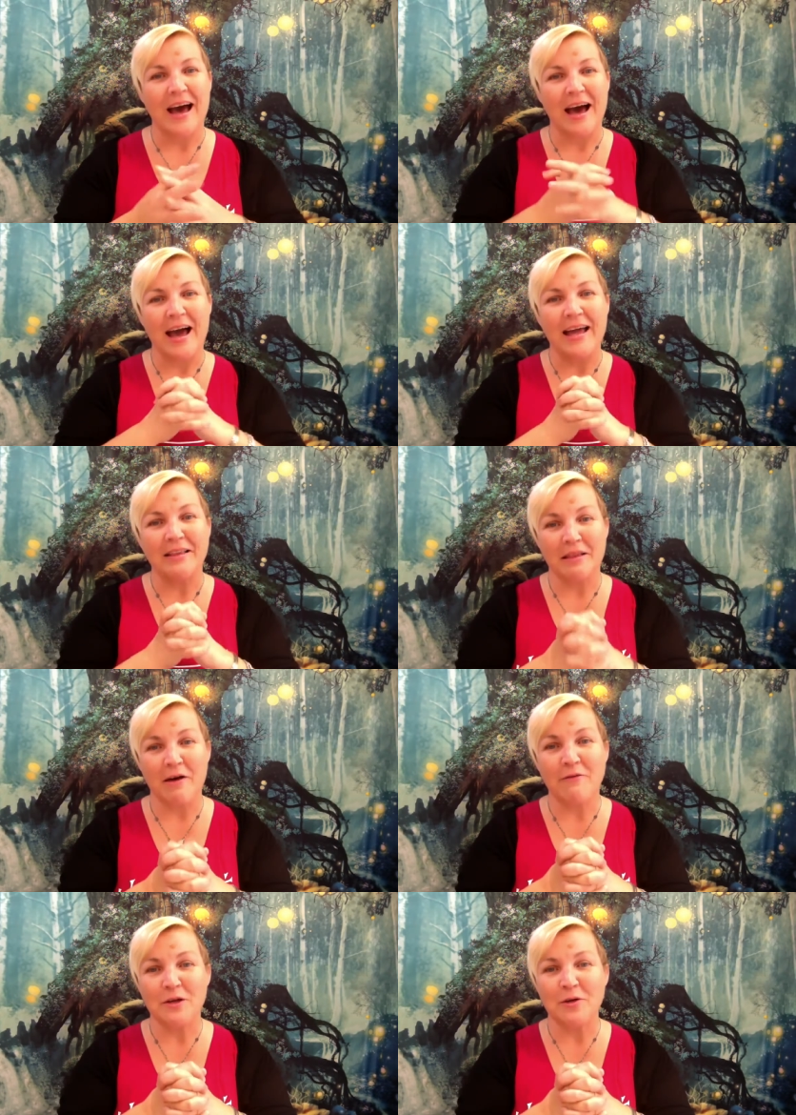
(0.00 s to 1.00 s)
I
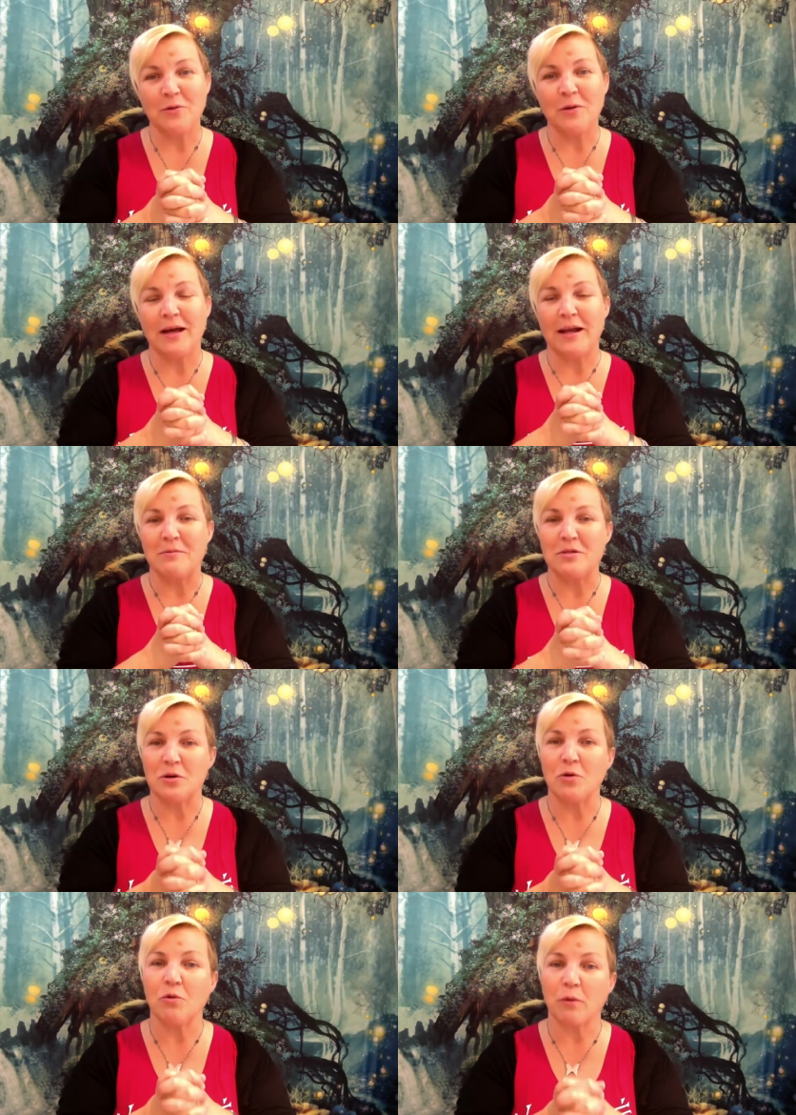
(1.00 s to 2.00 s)
love you, and I'm
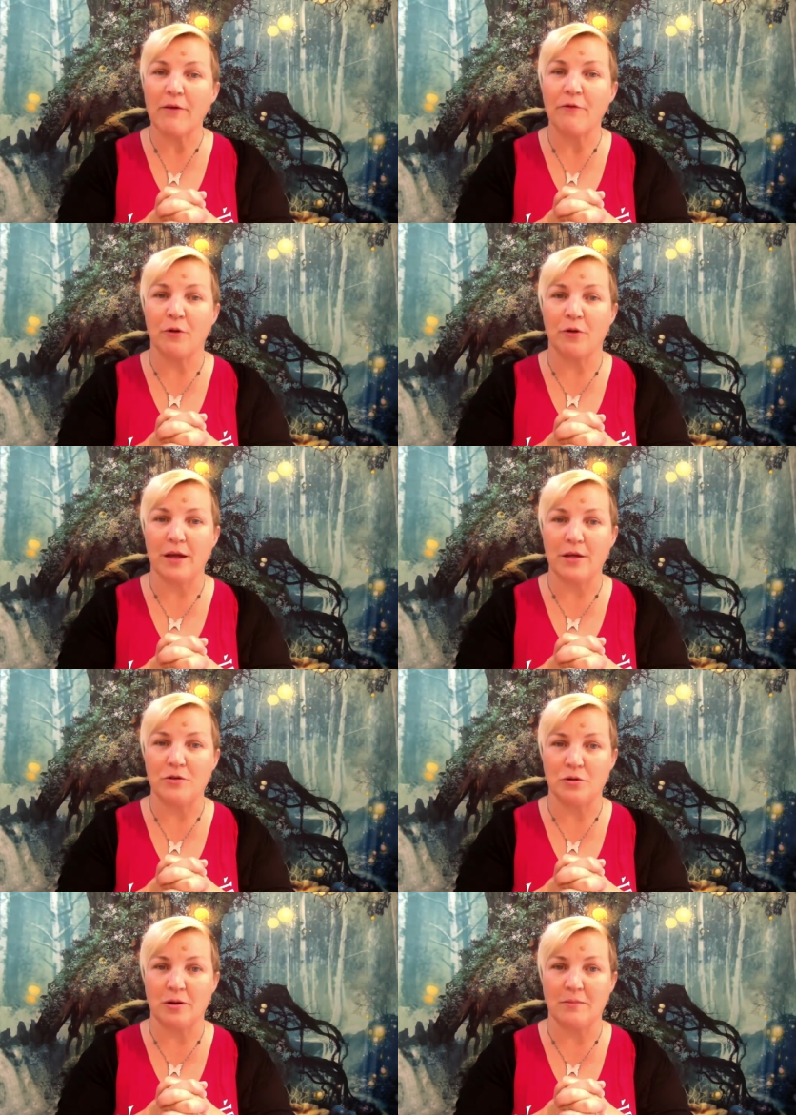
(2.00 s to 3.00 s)
so grateful that you
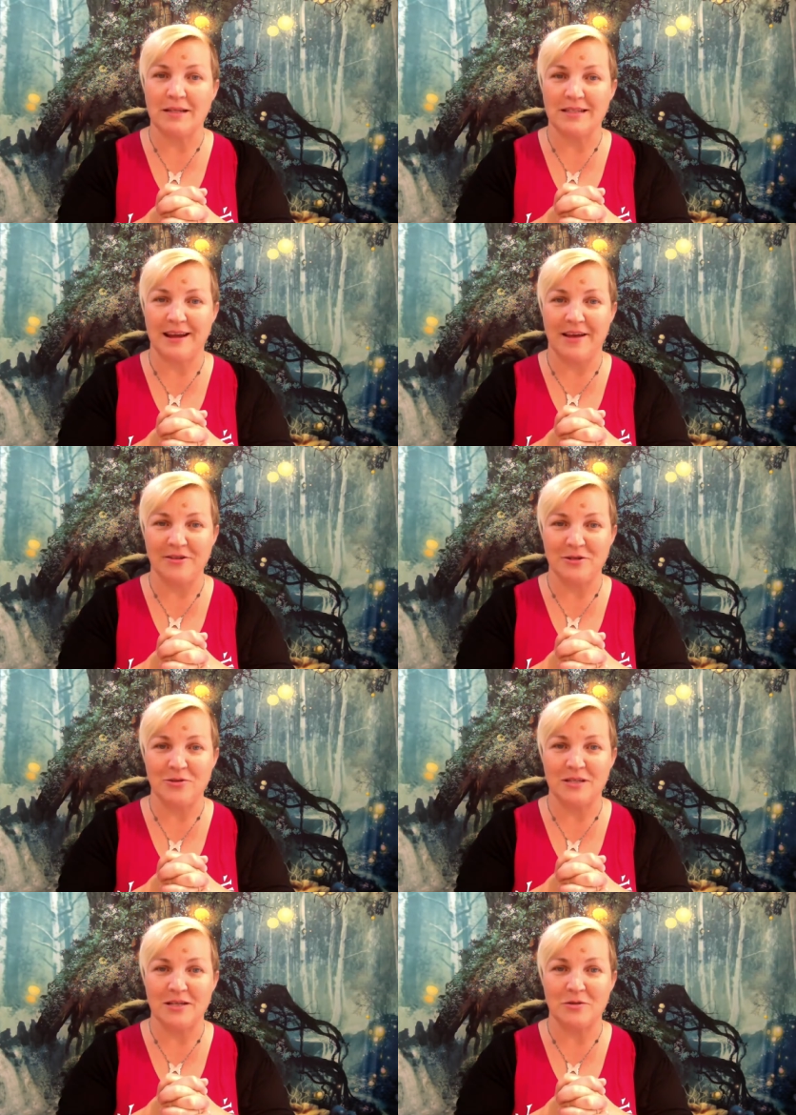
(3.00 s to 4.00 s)
joined me today on
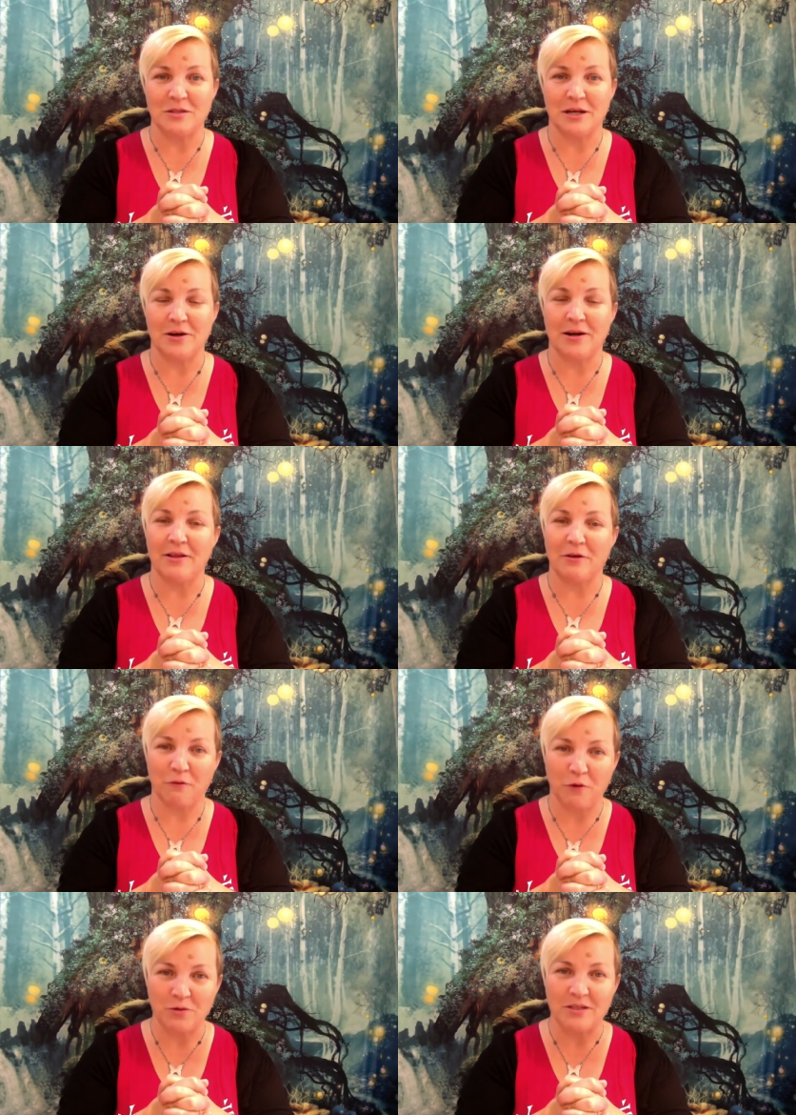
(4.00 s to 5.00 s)
Tuesdays with Terra, and I look
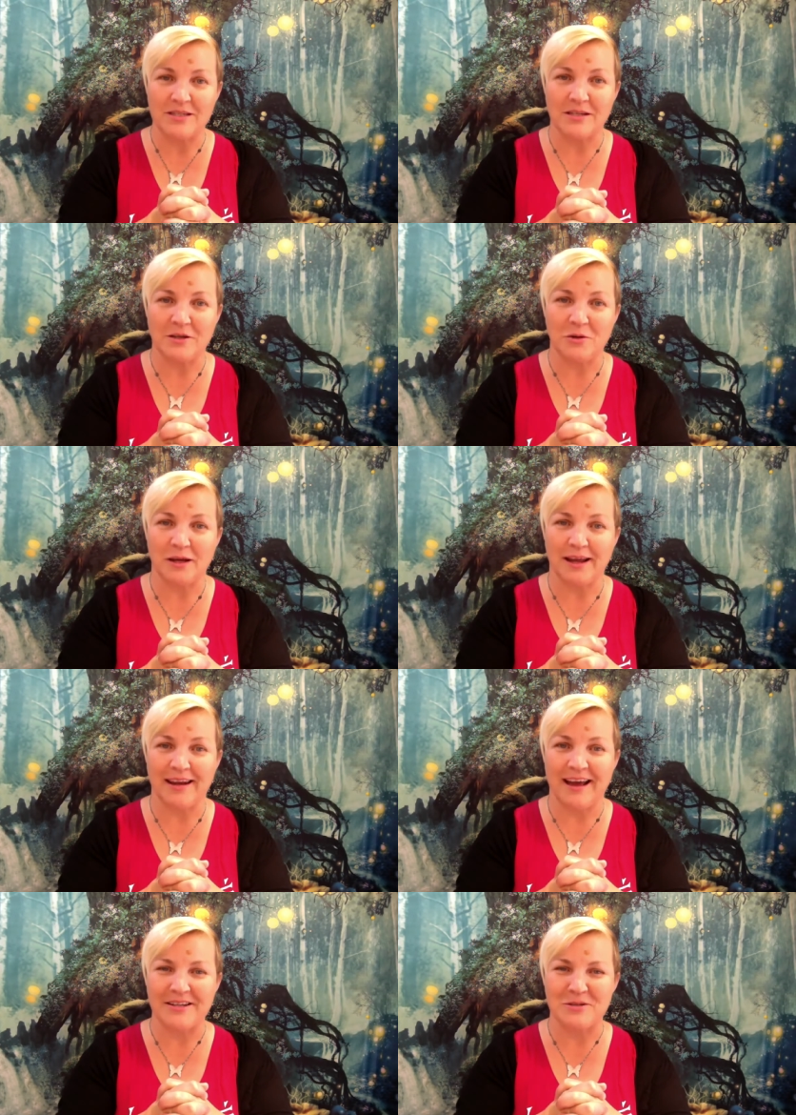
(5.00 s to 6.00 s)
forward to seeing you
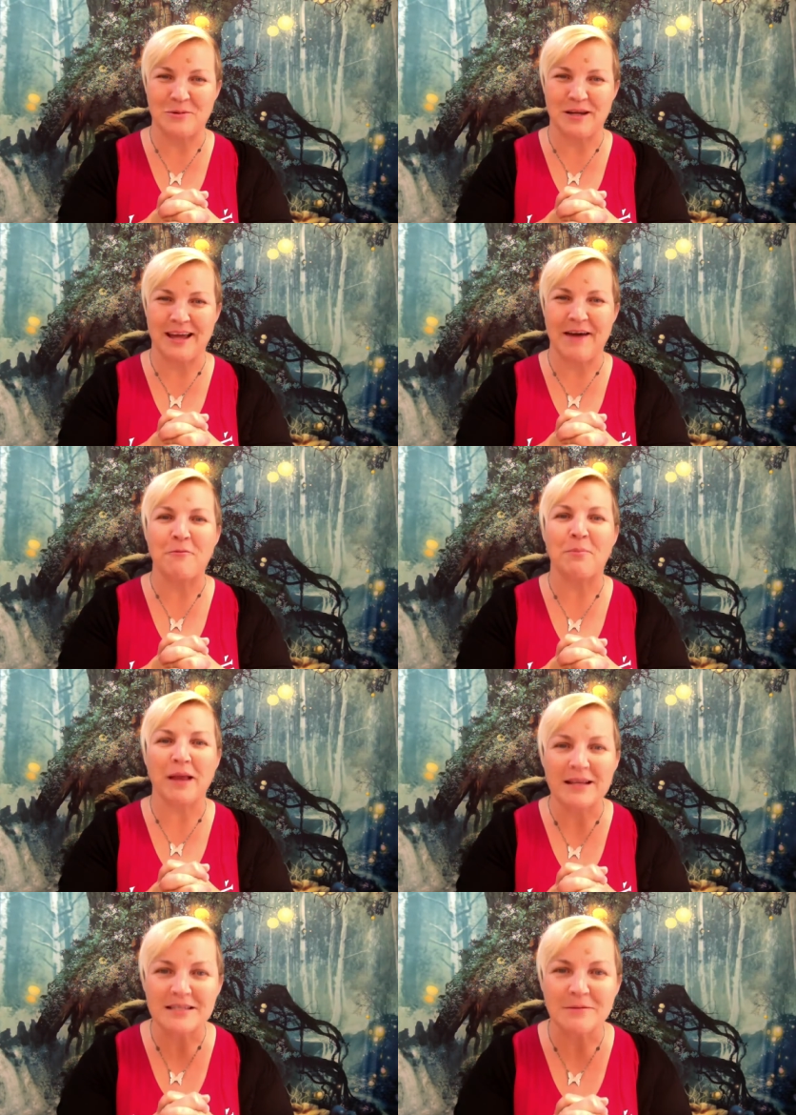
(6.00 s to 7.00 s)
again next week. Have a
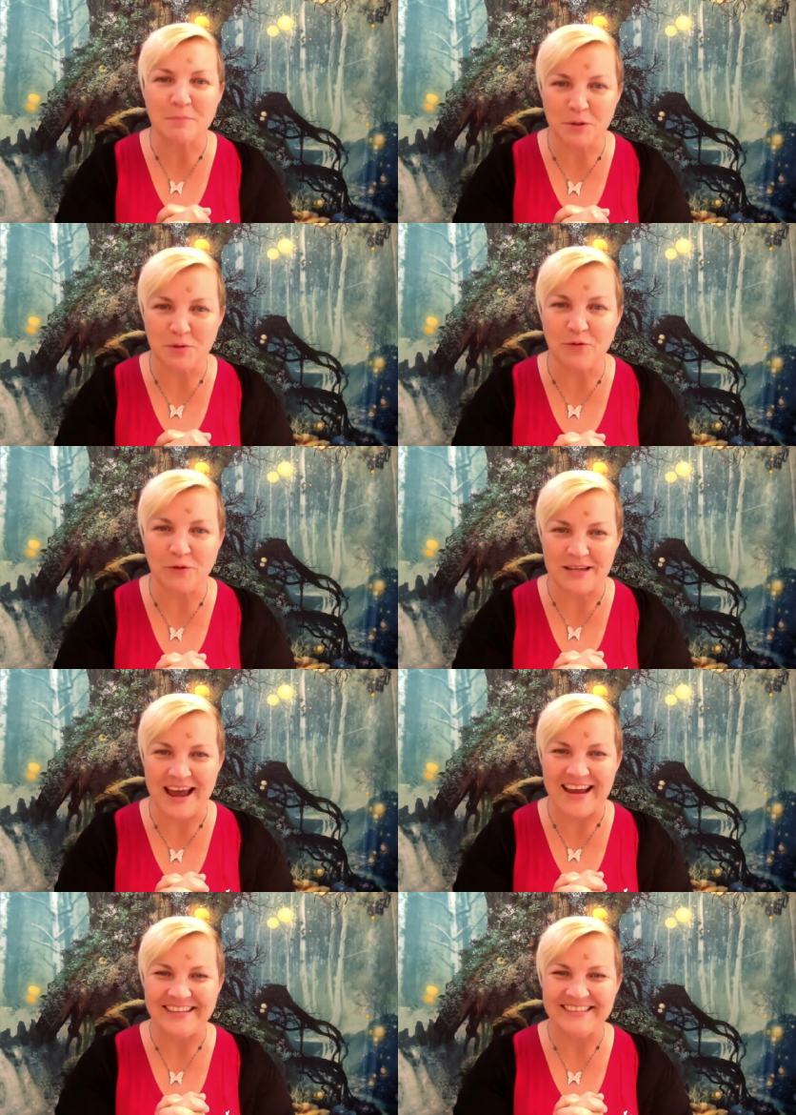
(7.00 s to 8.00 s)
blessed and beautiful
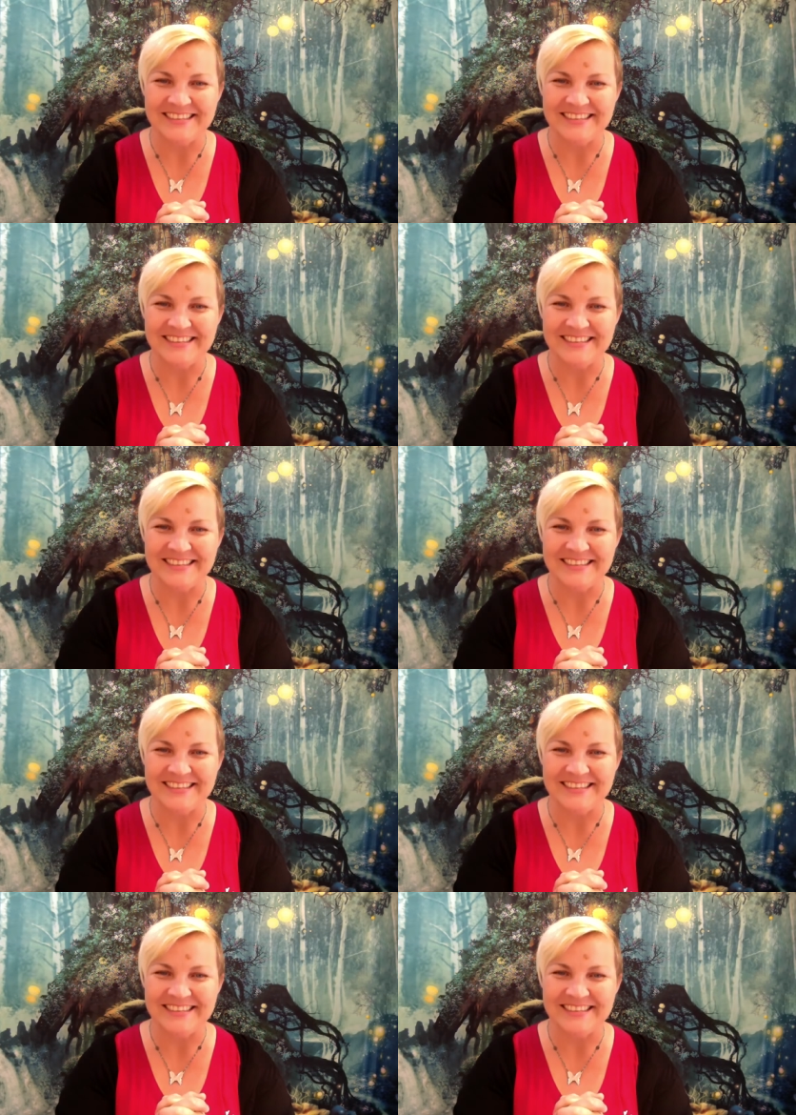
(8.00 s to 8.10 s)
day.